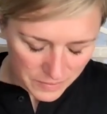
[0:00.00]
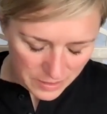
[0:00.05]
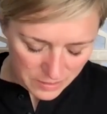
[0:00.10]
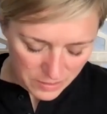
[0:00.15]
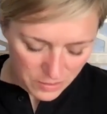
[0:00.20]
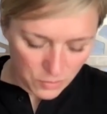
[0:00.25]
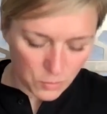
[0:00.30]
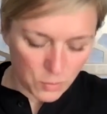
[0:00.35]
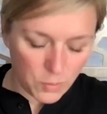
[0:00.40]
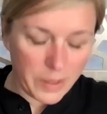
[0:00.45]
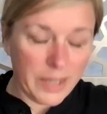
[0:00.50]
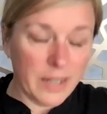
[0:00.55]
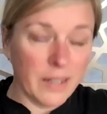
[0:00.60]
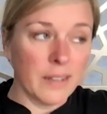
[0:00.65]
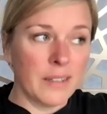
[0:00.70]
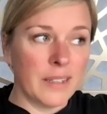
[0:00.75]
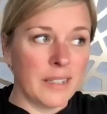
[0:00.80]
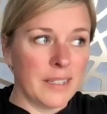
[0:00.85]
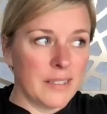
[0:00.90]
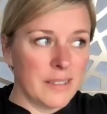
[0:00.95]
this
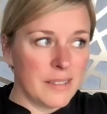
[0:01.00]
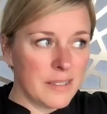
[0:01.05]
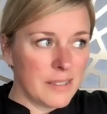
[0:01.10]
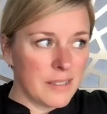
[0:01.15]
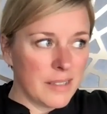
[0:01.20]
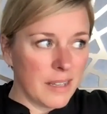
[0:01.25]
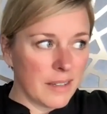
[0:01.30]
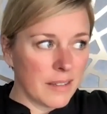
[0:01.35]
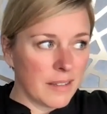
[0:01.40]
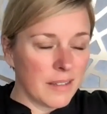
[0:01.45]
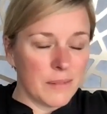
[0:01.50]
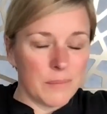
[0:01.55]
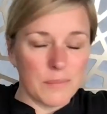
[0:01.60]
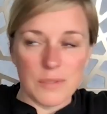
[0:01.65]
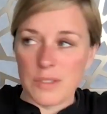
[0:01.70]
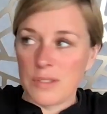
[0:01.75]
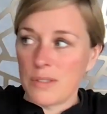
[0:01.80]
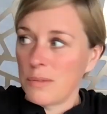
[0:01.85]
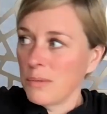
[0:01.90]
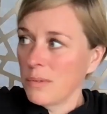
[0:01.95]
awareness that
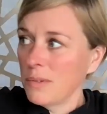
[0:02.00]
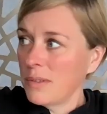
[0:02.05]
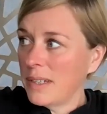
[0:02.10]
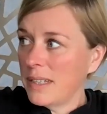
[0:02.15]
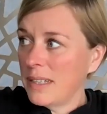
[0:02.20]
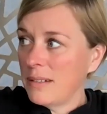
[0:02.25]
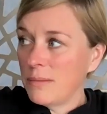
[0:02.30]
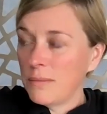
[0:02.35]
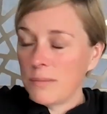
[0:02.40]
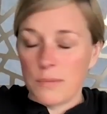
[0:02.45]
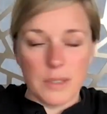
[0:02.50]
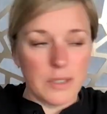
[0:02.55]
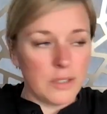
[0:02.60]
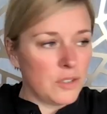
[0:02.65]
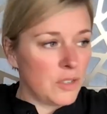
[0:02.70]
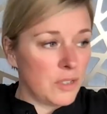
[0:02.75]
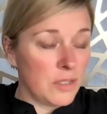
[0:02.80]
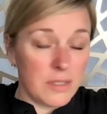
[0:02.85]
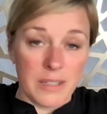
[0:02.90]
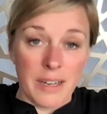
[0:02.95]
comes through it,
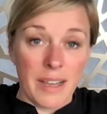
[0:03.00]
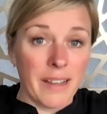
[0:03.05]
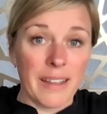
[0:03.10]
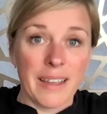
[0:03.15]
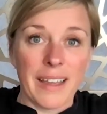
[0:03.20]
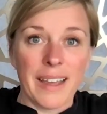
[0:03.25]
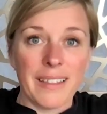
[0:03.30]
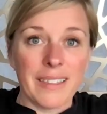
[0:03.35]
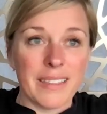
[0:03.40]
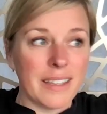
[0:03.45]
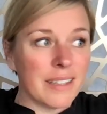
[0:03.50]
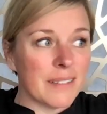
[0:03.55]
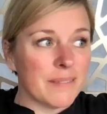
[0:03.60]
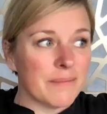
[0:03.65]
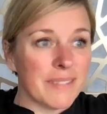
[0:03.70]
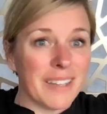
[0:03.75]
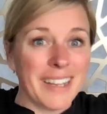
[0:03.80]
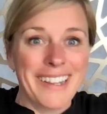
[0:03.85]
which is not Cathy,